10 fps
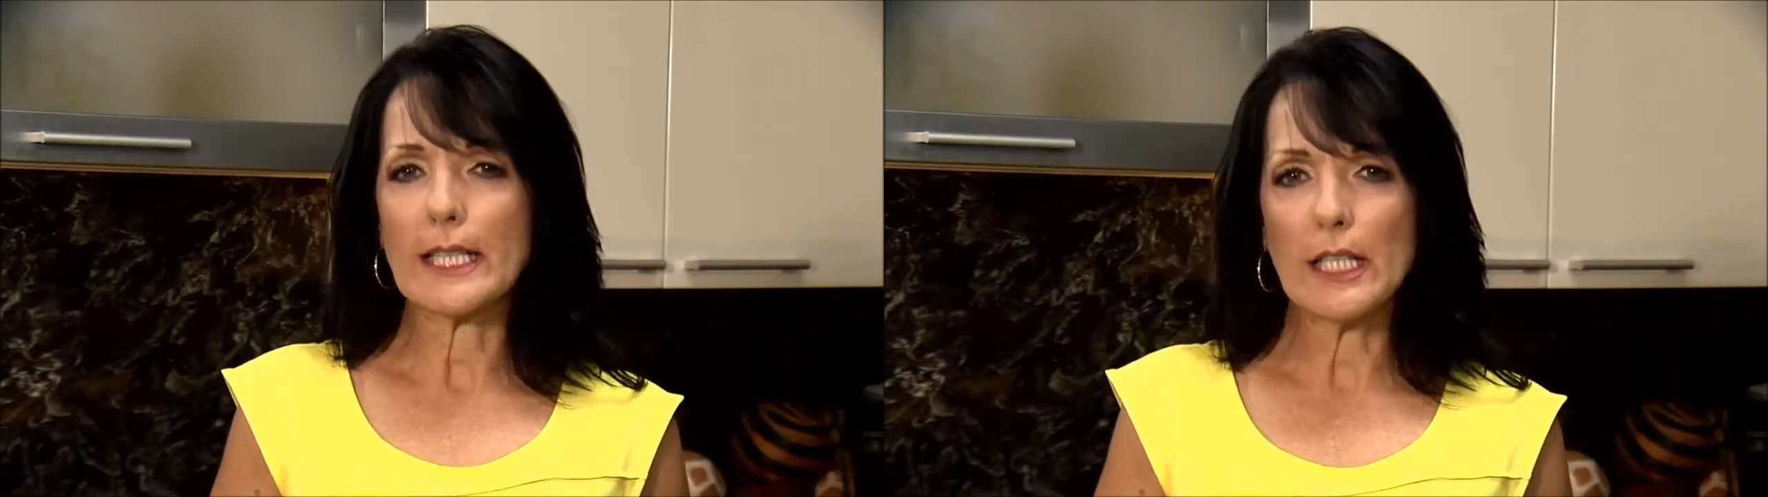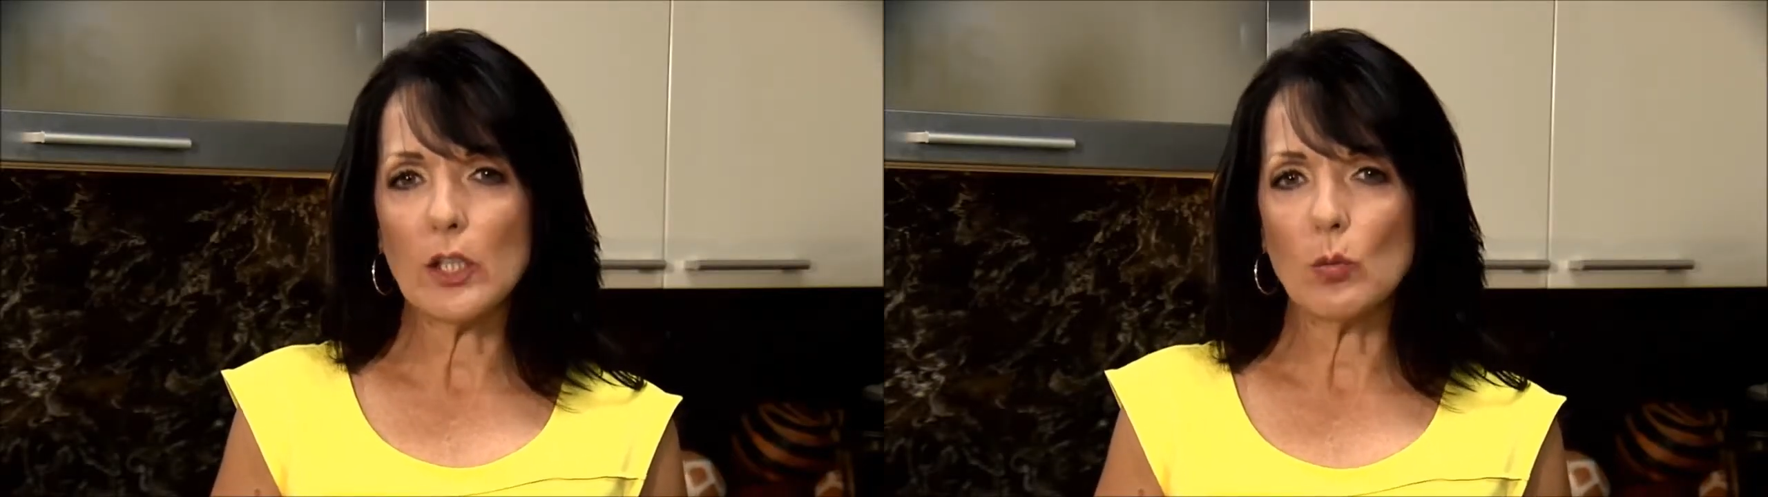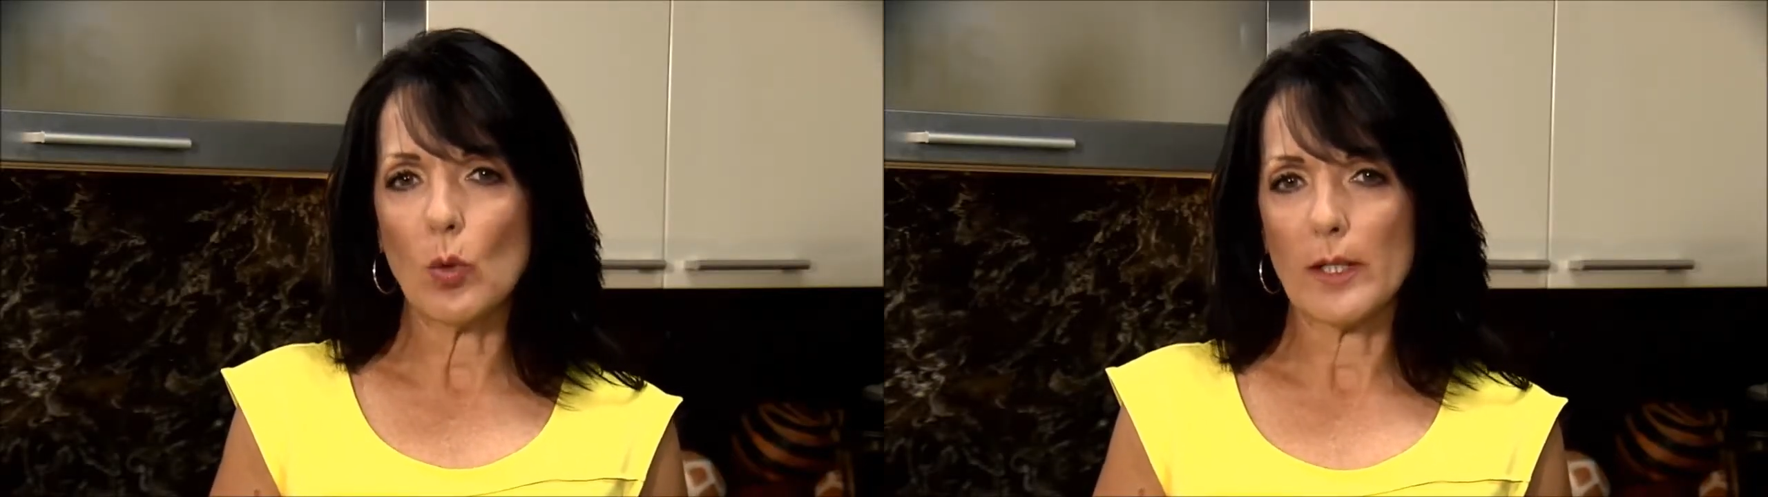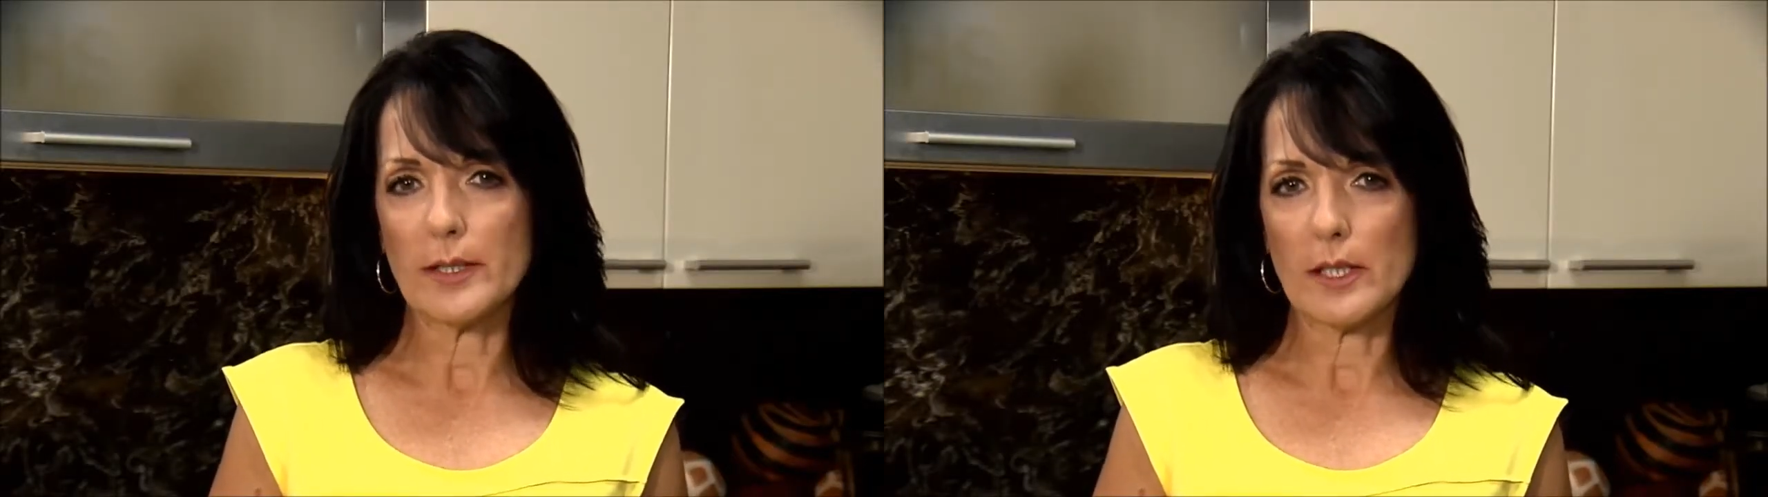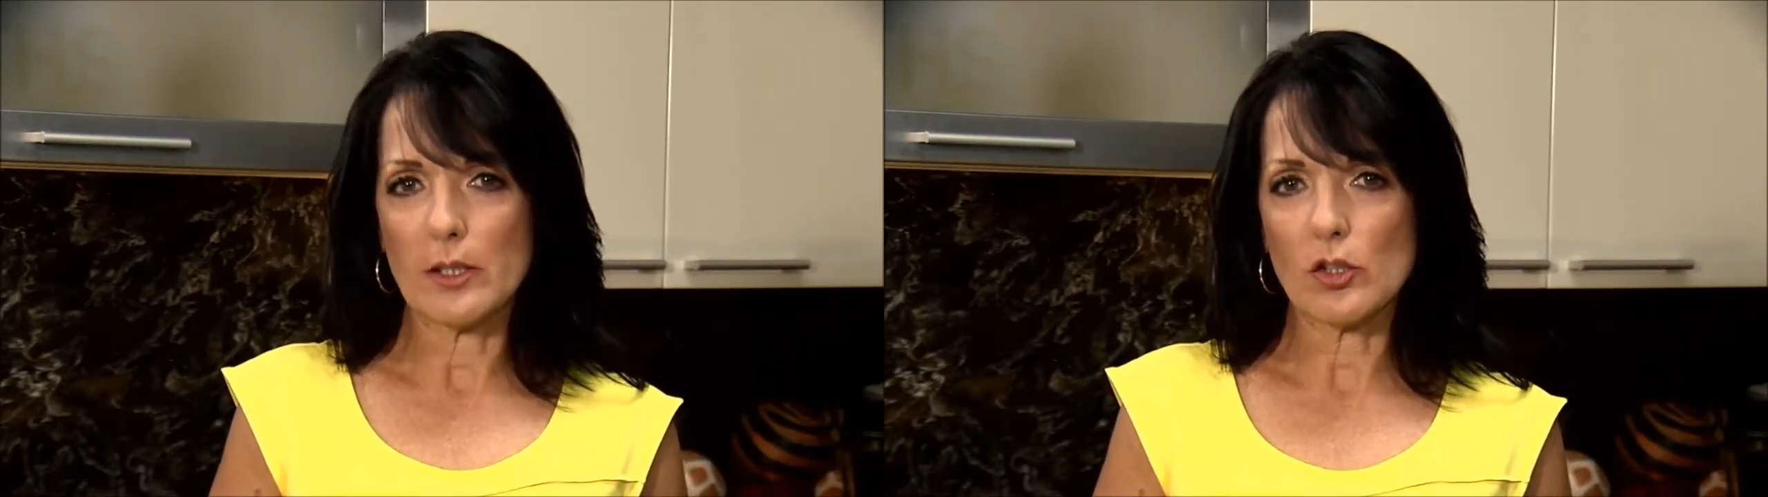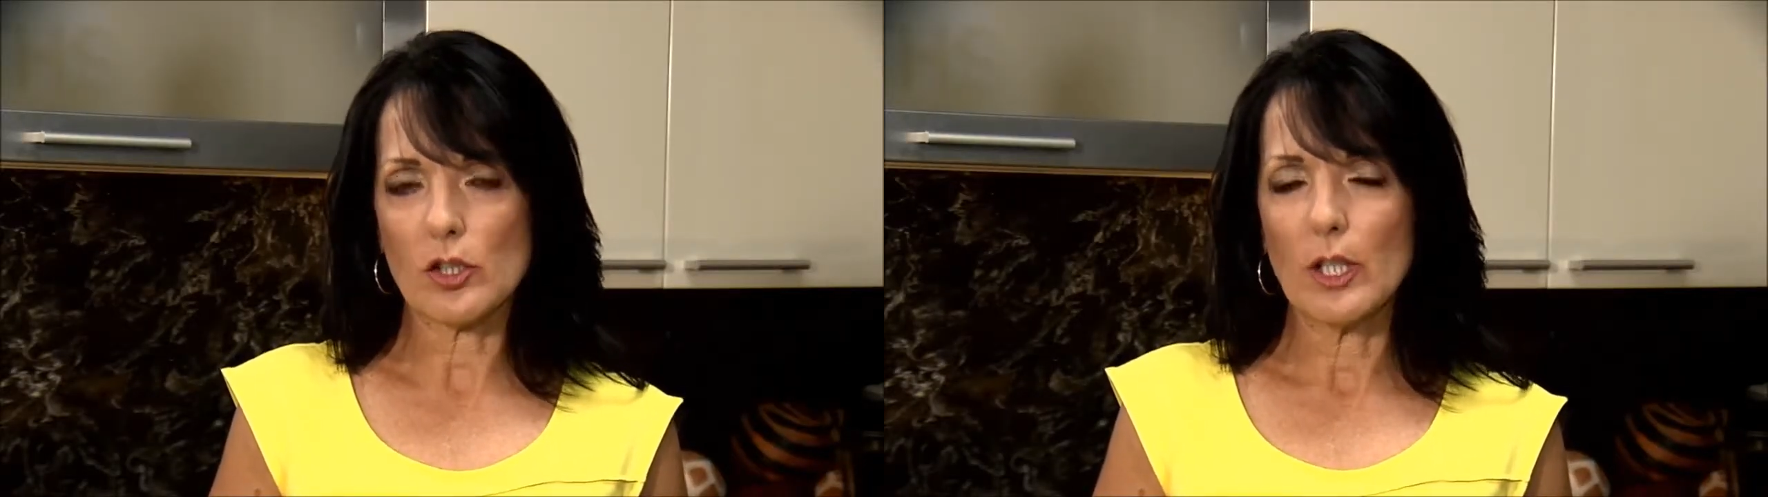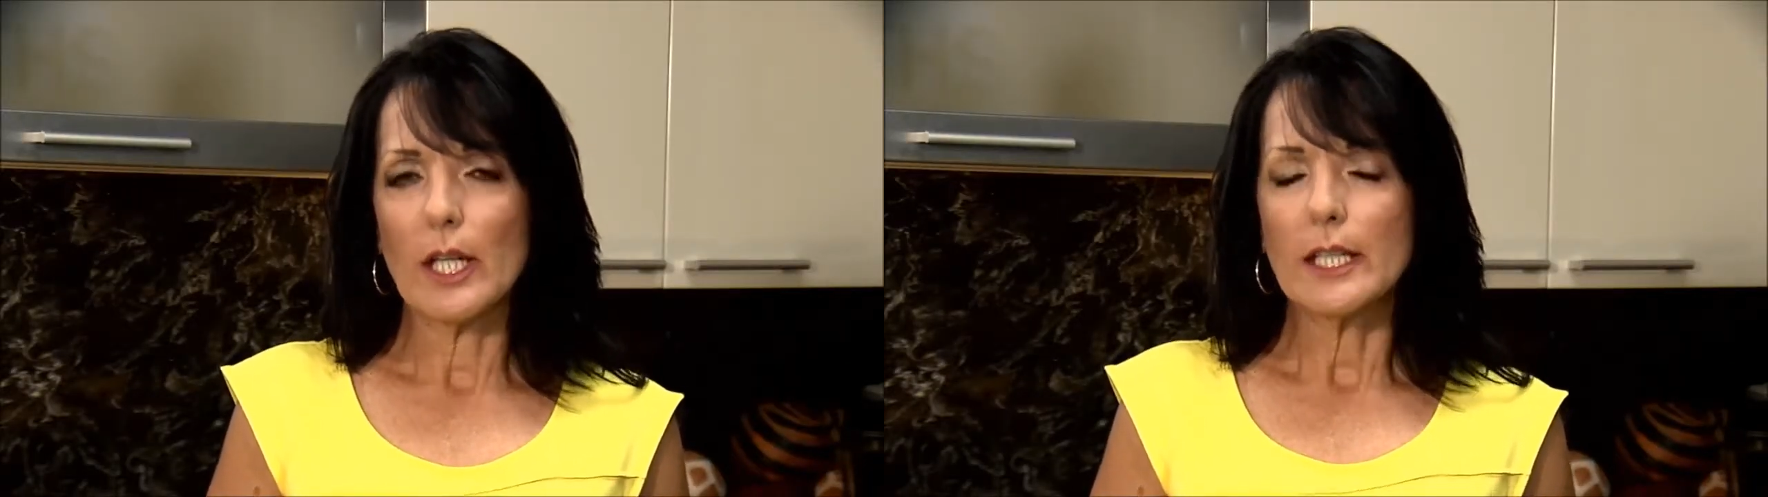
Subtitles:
quinoa dish.